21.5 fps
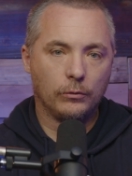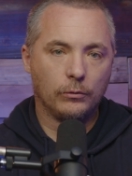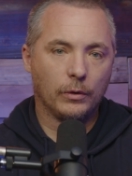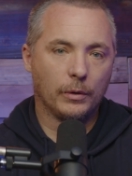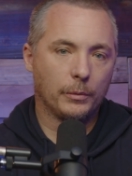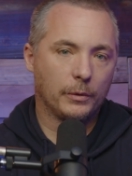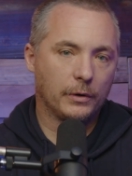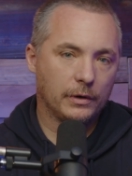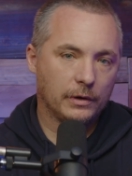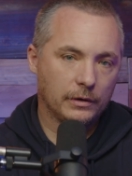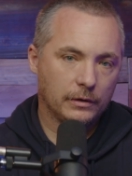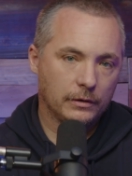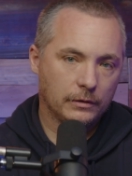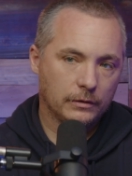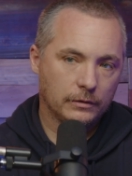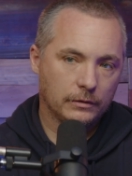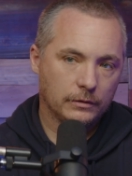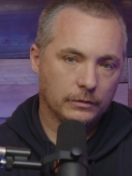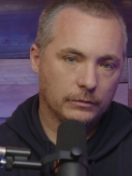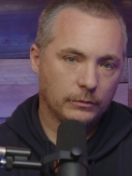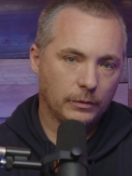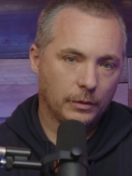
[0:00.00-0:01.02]
when
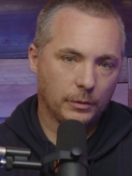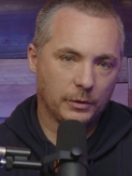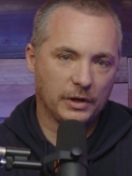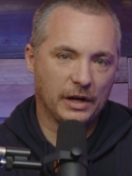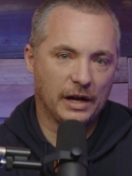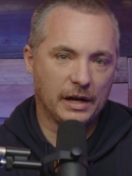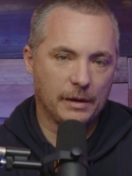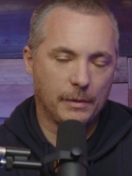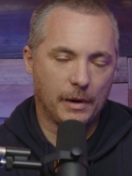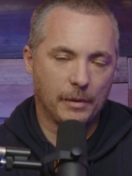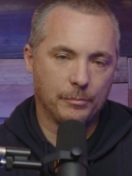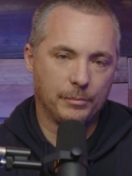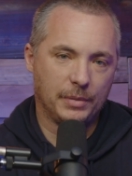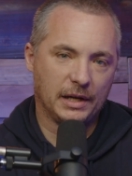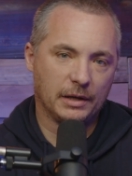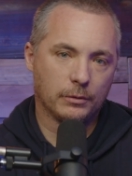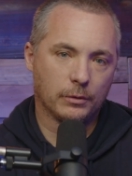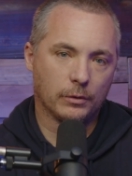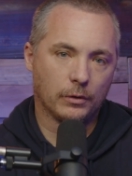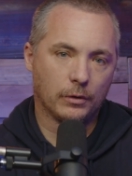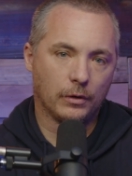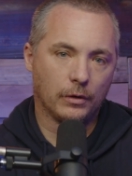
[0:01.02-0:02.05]
we're talking about
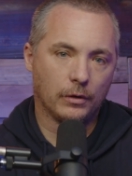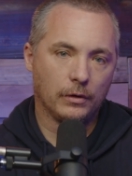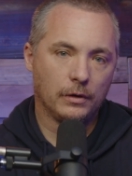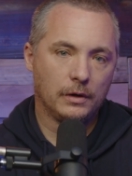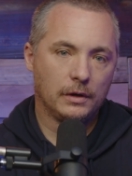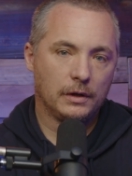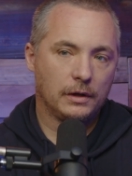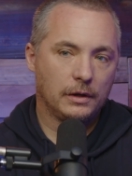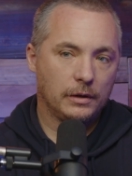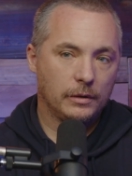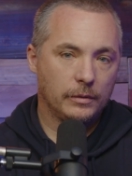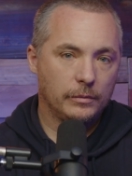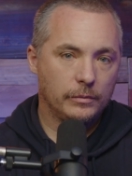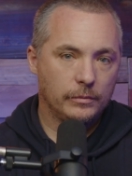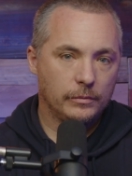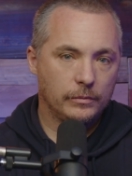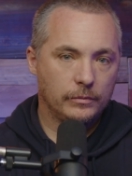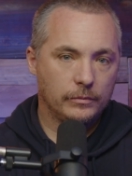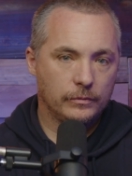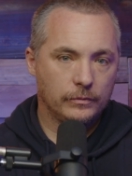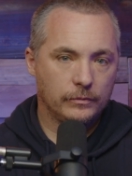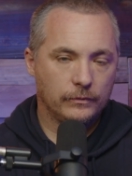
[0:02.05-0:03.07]
B-roll,
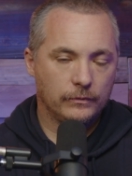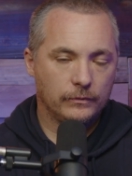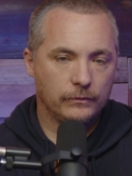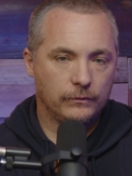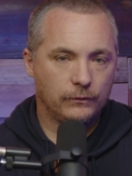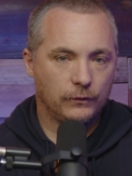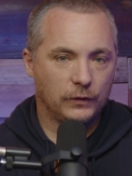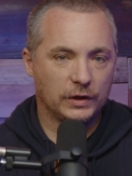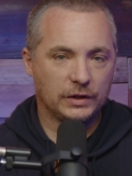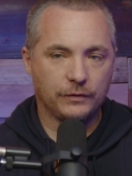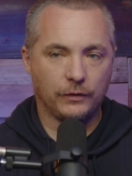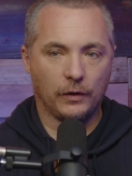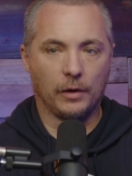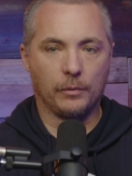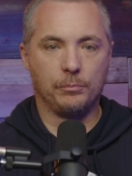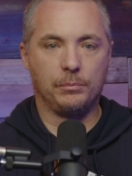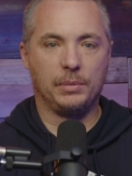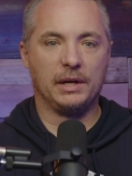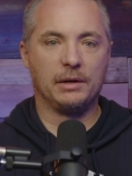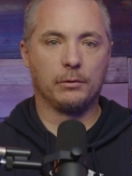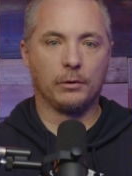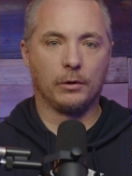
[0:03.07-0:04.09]
first of all,
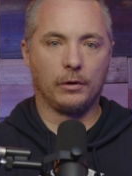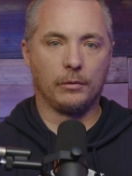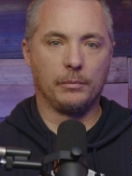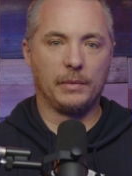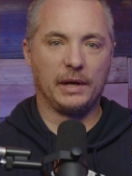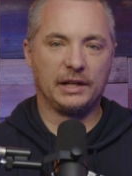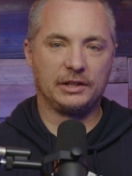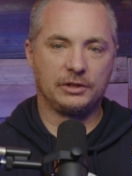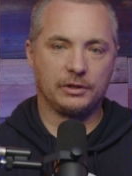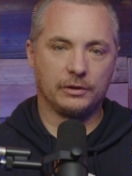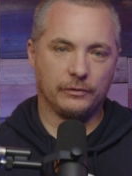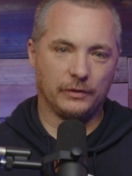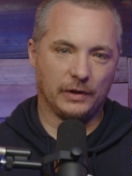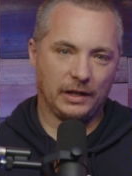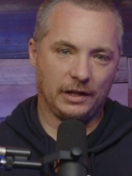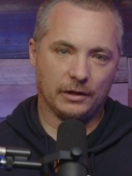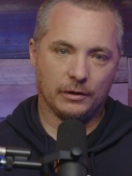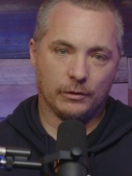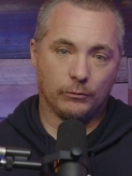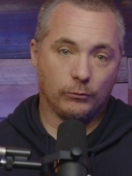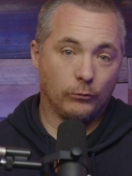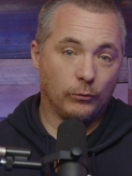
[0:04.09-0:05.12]
B-roll makes your
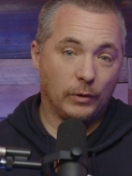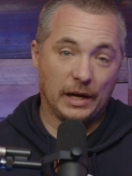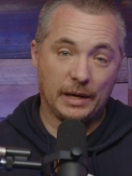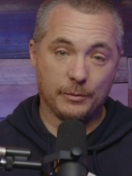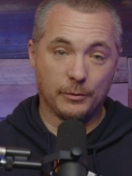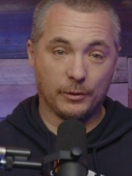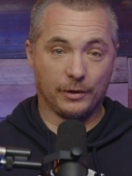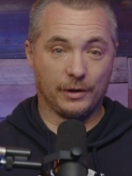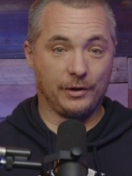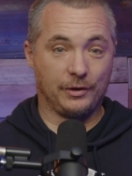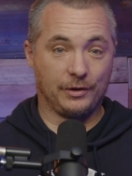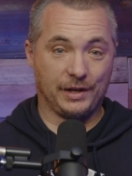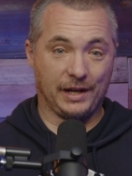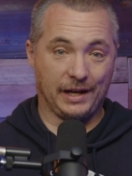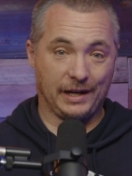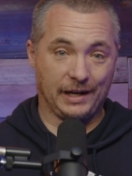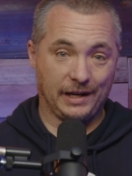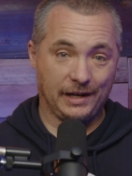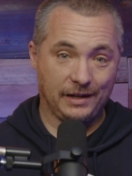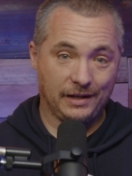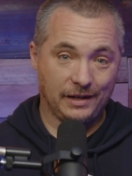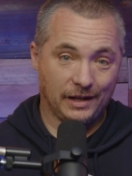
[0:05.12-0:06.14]
video way more
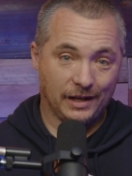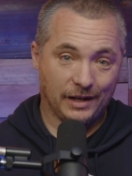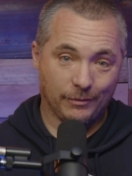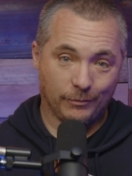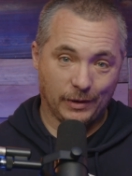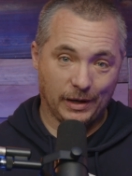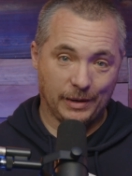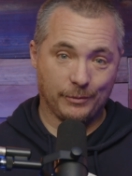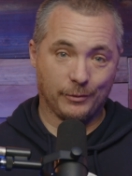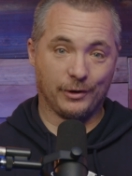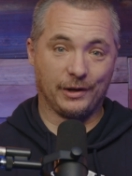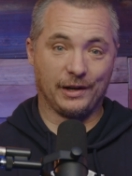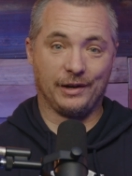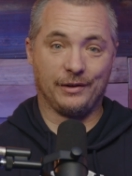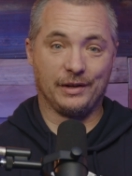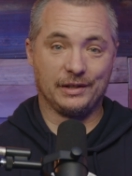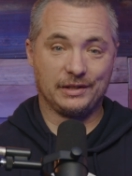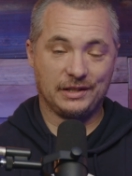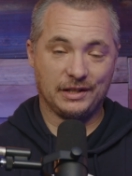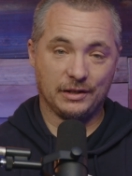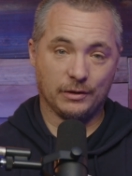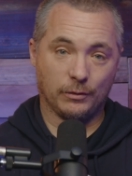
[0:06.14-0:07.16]
entertaining and way more
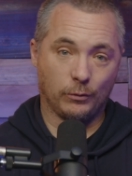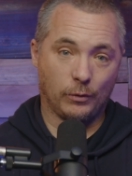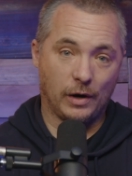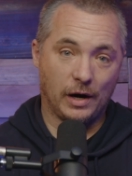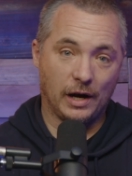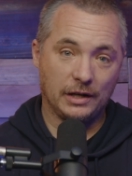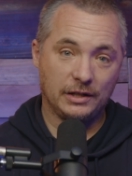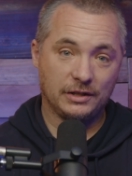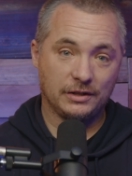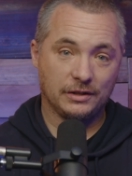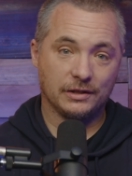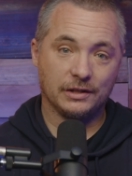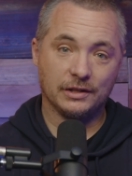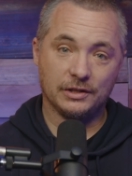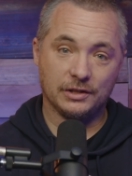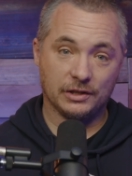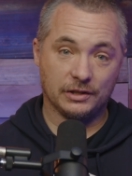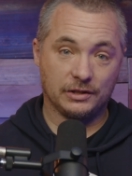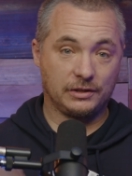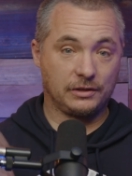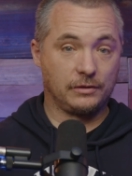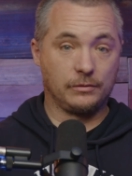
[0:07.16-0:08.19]
interesting to watch than
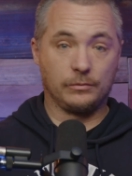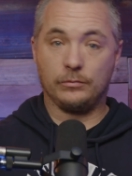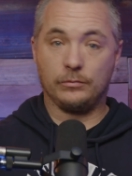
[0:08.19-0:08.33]
just